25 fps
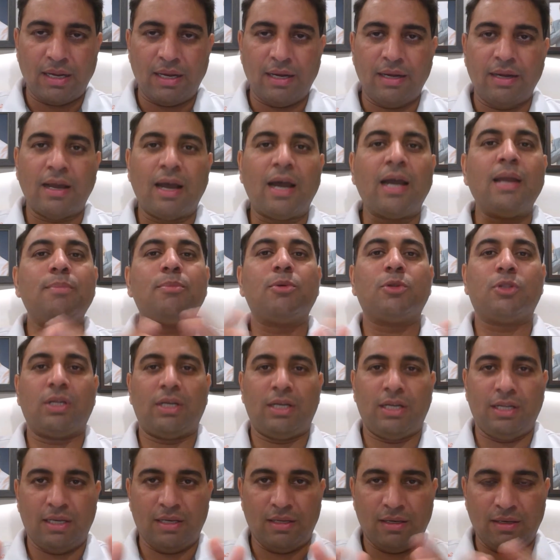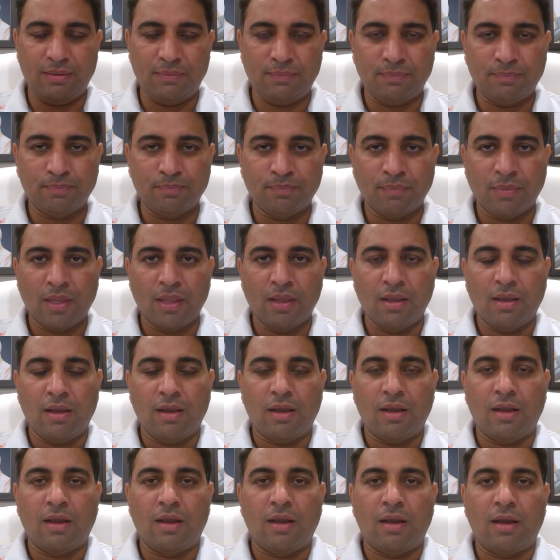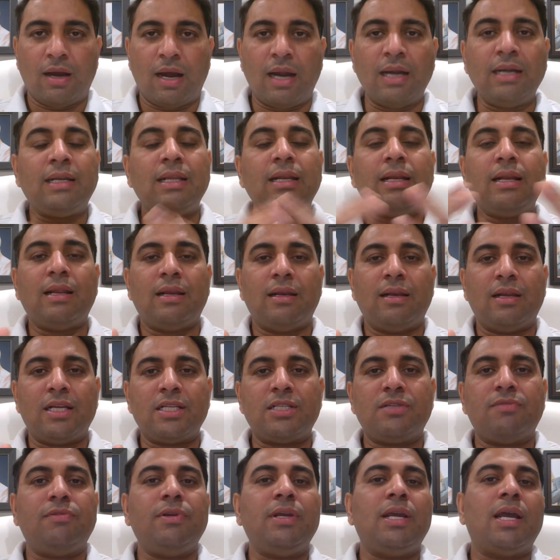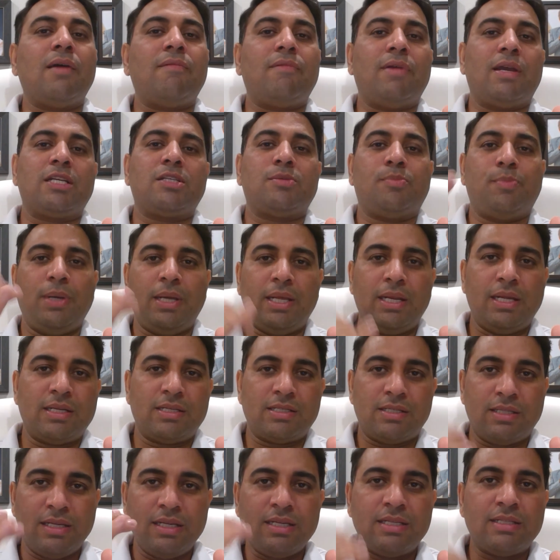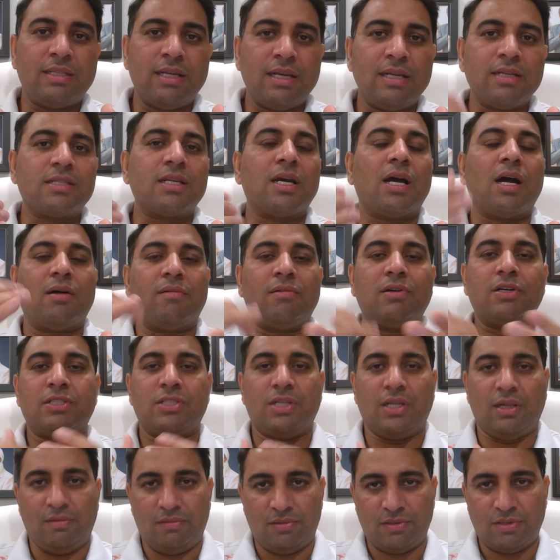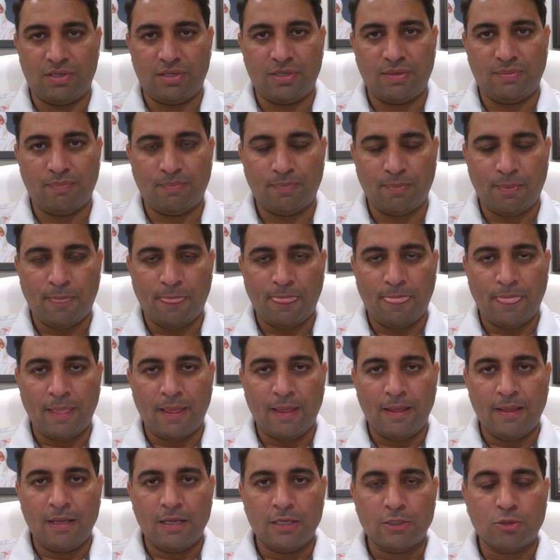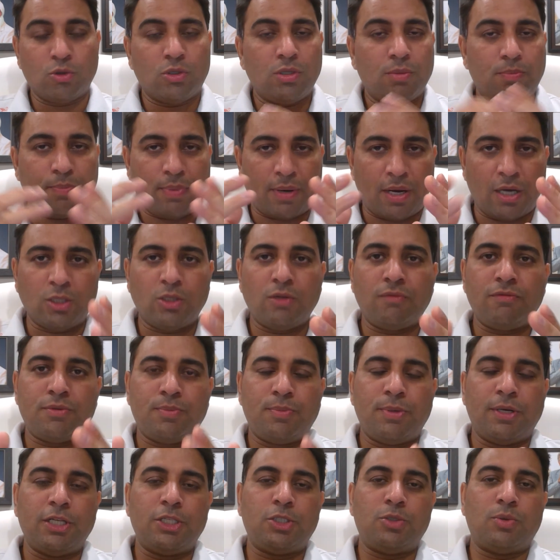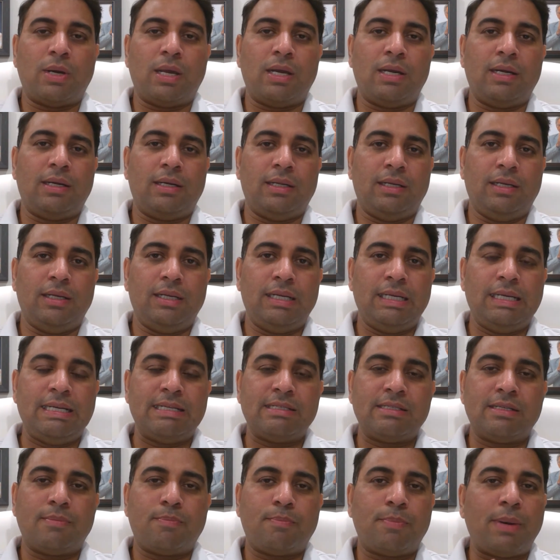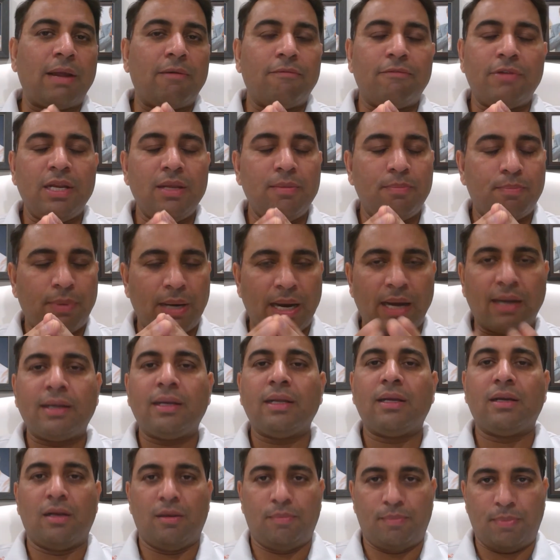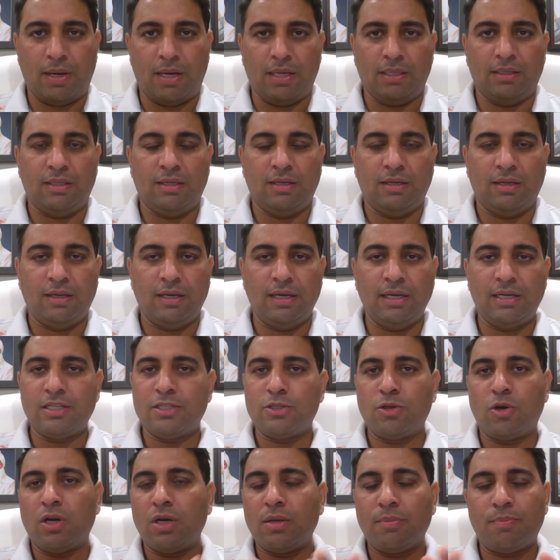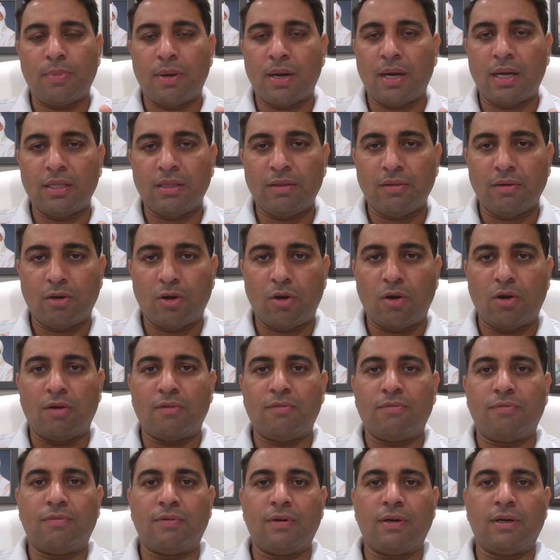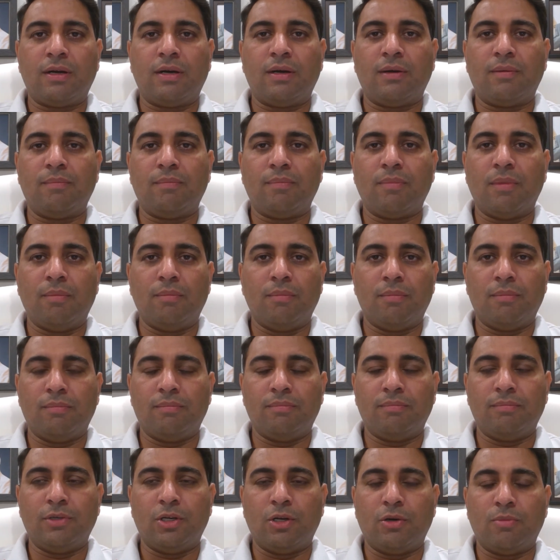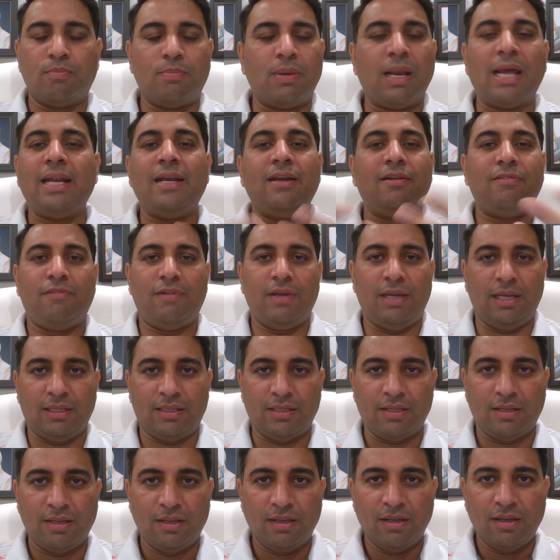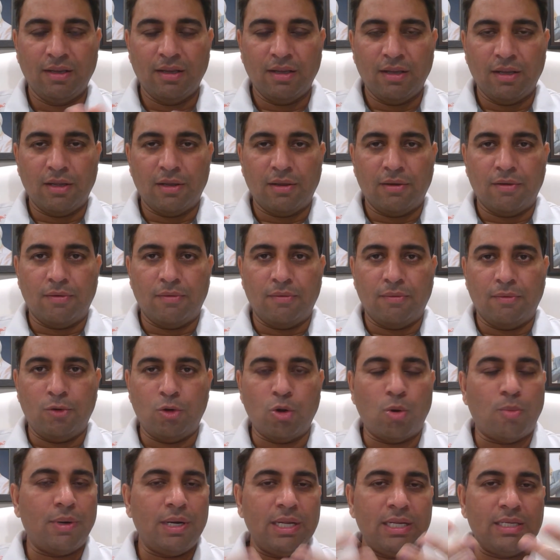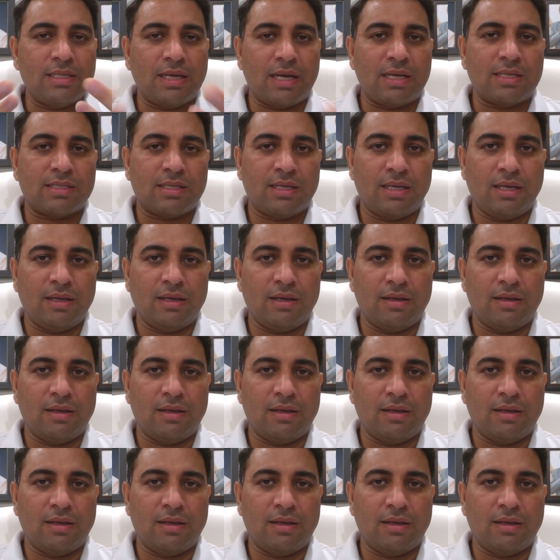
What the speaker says: and hypothetical until unless we have experienced these things ourselves. So the path of spirituality is a very practical path. It is not a path of blind faith. Nobody asks